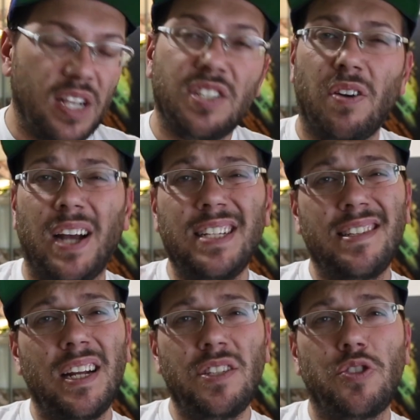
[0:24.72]
So I
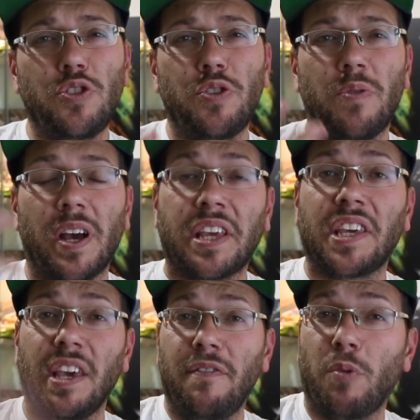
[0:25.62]
decided to do a
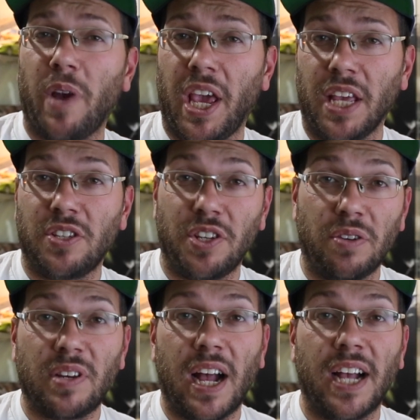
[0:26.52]
giveaway to
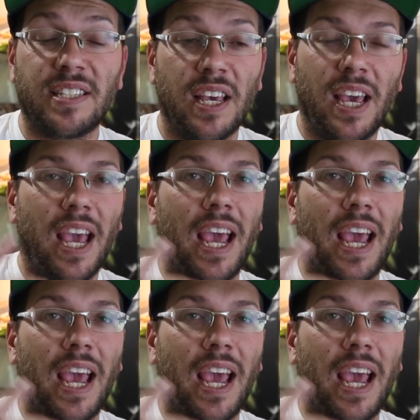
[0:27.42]
you guys,